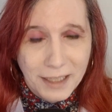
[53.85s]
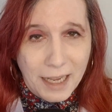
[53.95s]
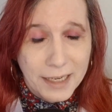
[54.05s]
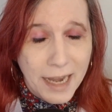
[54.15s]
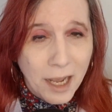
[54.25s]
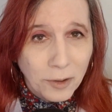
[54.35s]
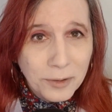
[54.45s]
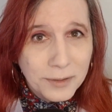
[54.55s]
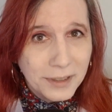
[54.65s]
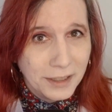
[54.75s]
And
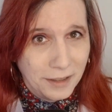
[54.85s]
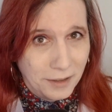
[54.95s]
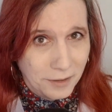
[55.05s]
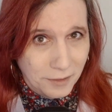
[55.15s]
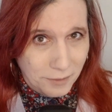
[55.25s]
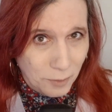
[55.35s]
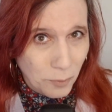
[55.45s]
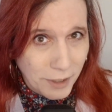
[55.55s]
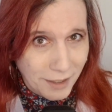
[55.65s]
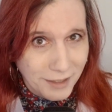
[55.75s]
now, the
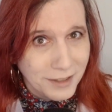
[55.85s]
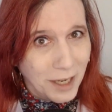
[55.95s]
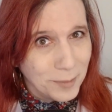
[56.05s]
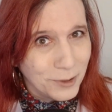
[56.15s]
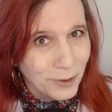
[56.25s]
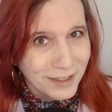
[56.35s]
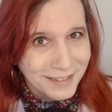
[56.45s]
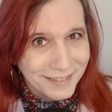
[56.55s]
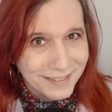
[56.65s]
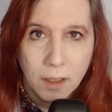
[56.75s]
weekend's top stories.